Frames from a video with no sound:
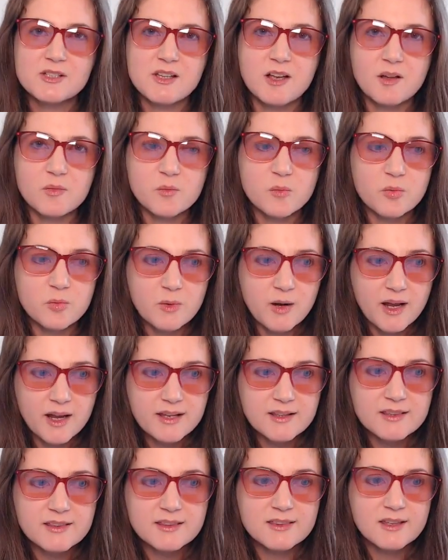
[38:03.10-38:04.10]
on
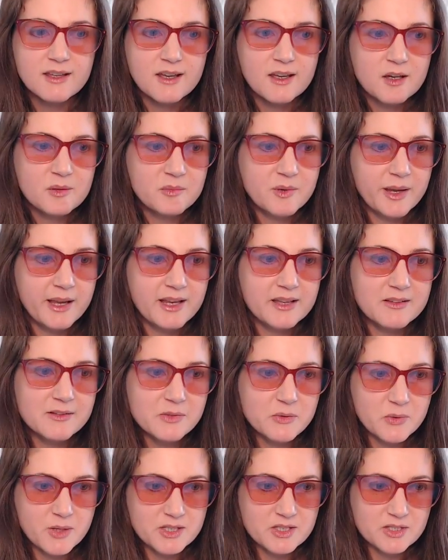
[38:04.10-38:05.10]
breath, Mahela's
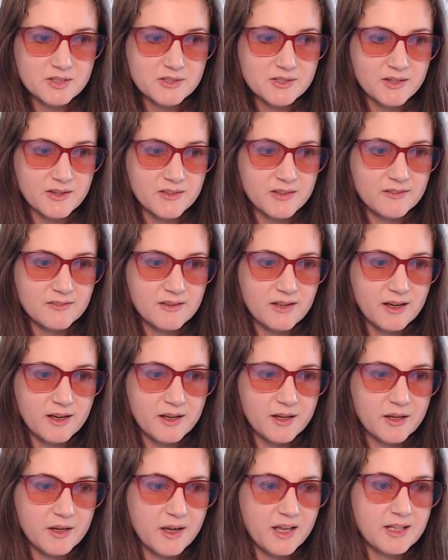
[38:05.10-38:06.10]
questions on
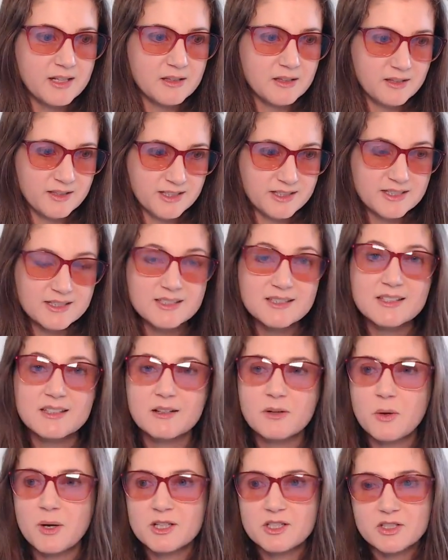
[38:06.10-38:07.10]
and Linda's
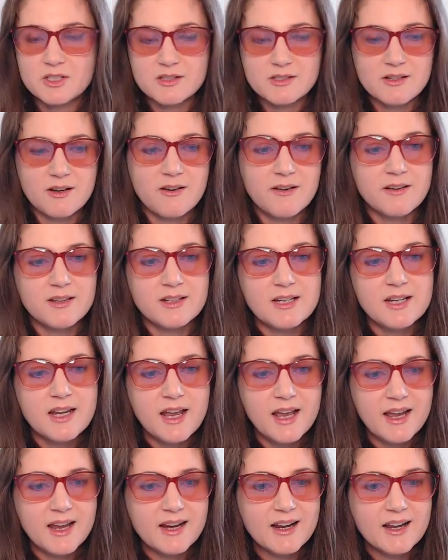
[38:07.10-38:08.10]
questions on
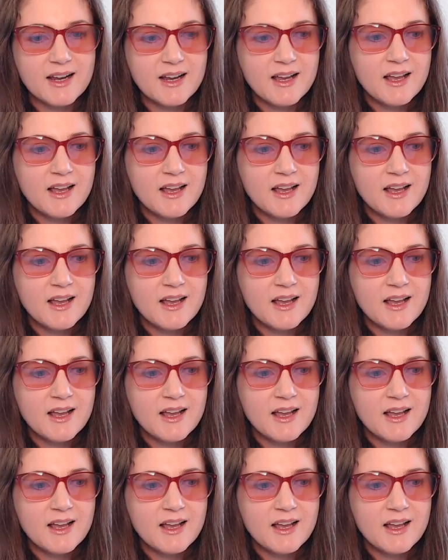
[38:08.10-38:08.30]
neck,